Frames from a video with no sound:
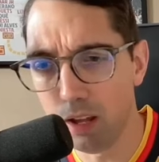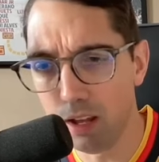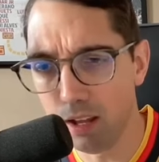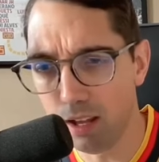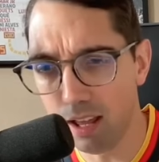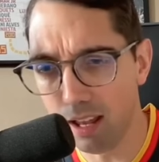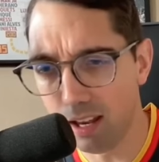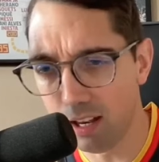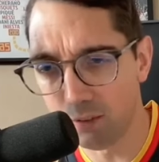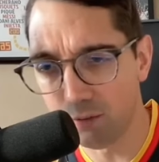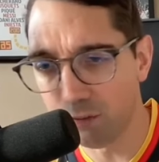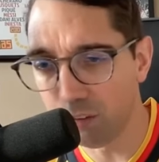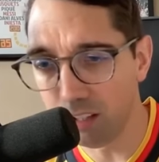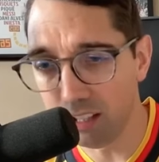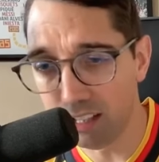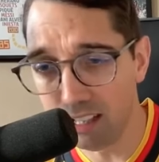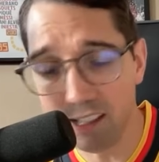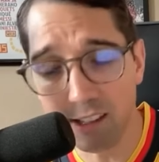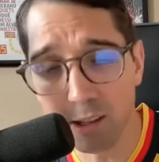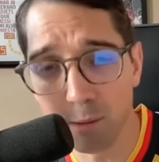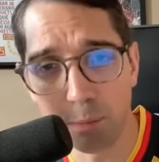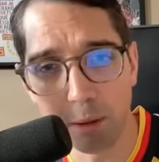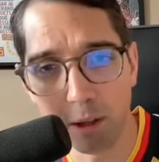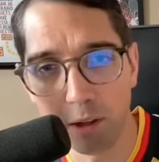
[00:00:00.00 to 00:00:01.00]
and if
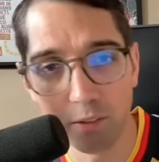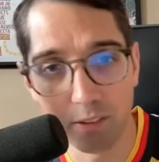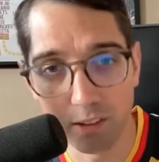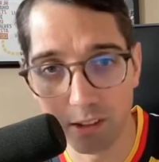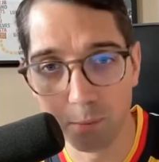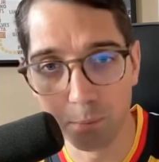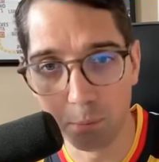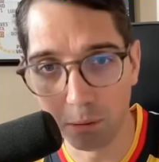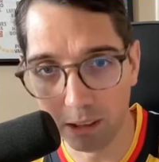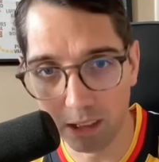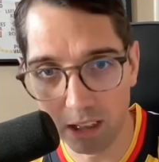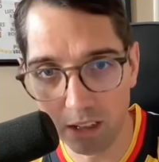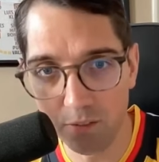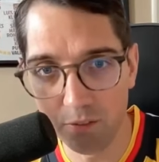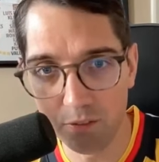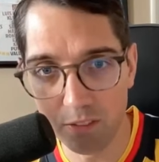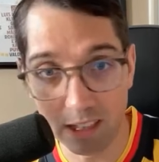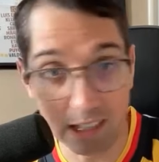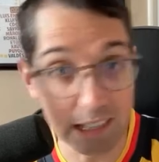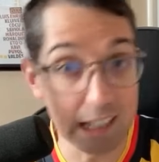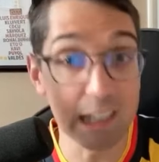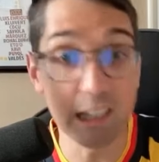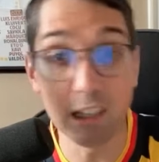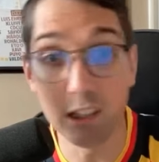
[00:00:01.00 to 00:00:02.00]
he's a player who doesn't believe
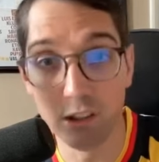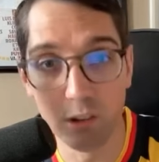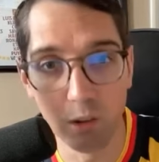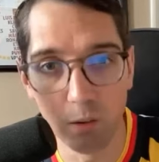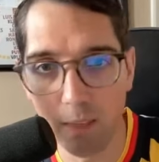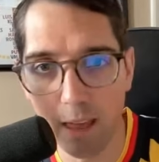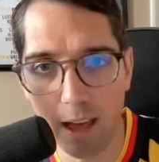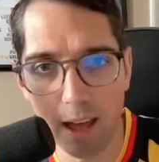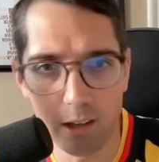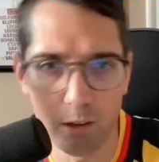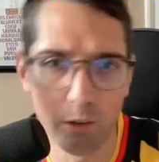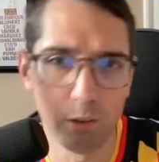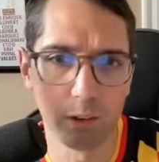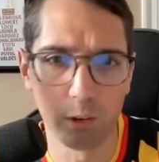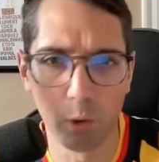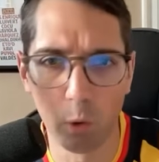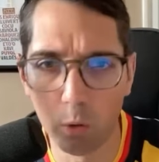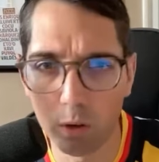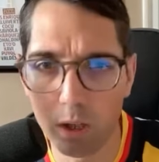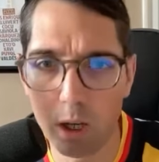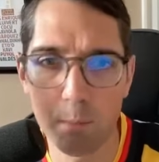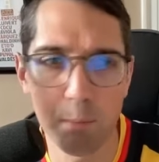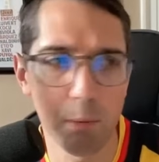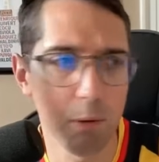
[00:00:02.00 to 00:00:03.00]
that he can do that and you're a
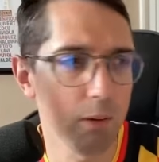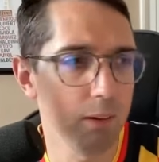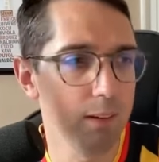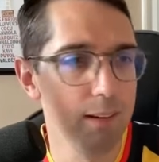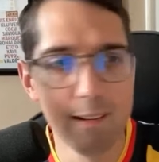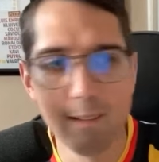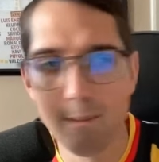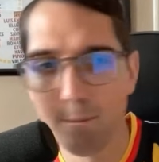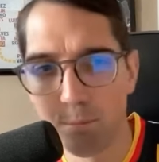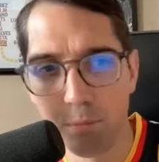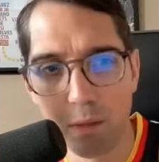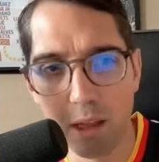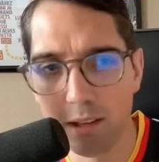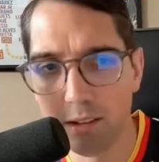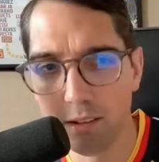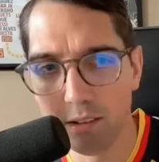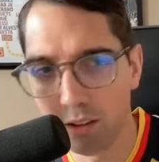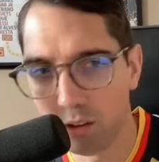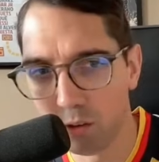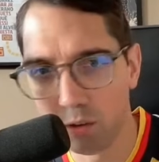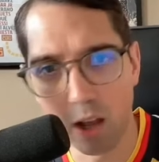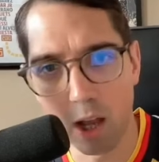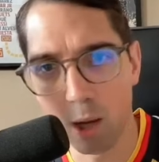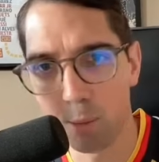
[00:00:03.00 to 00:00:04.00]
goalkeeper,
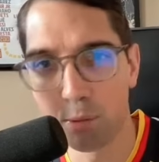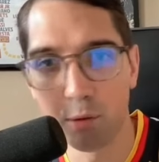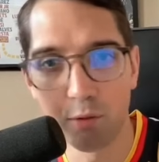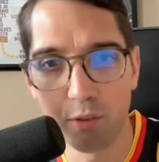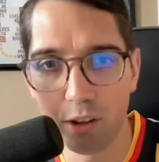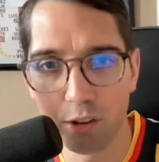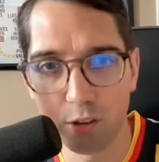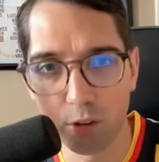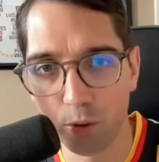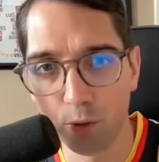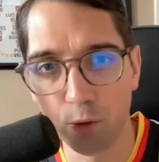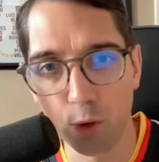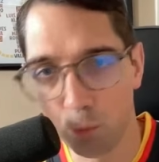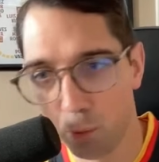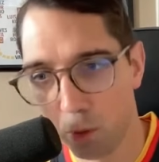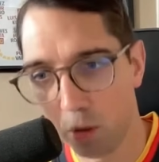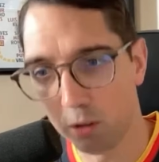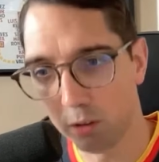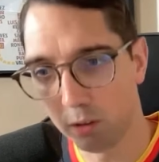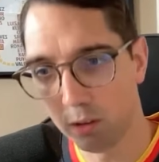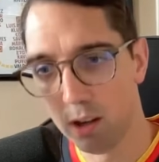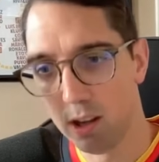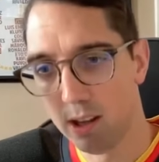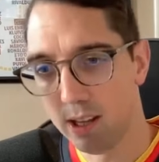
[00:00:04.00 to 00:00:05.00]
then you're not a professional
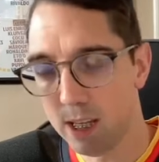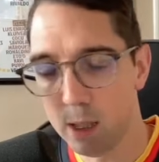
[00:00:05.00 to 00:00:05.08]
footballer.